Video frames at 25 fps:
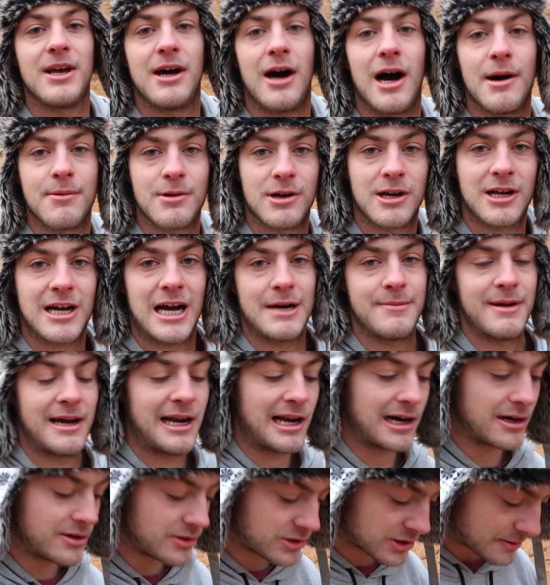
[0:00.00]
I'm going to come here
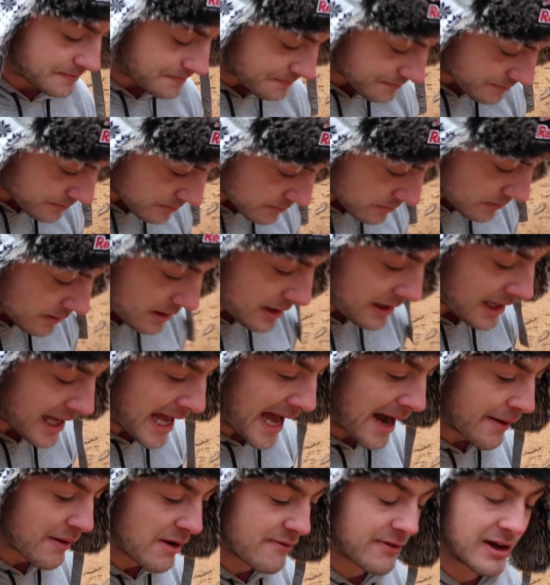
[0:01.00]
loads.
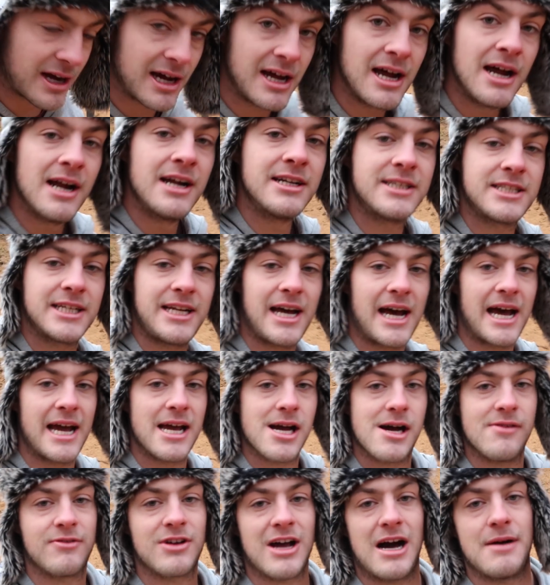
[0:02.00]
However,
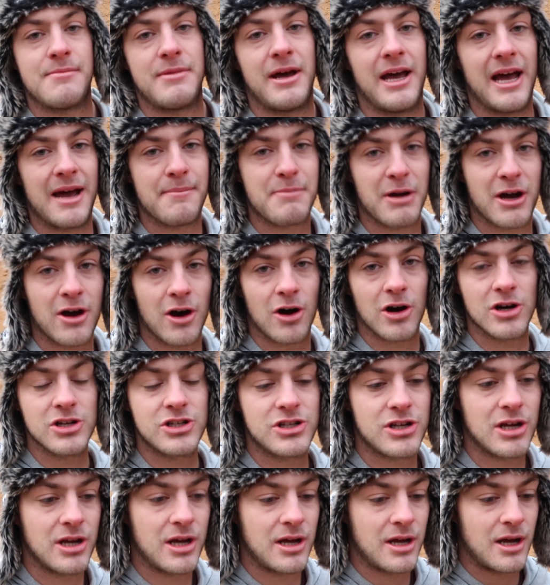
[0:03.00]
today I've come here
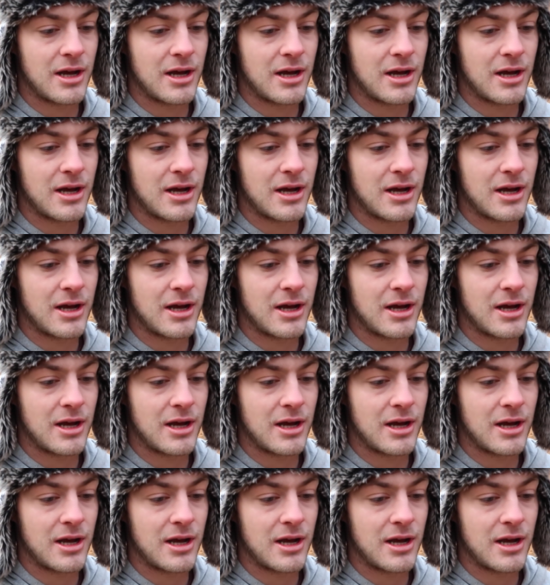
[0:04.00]
because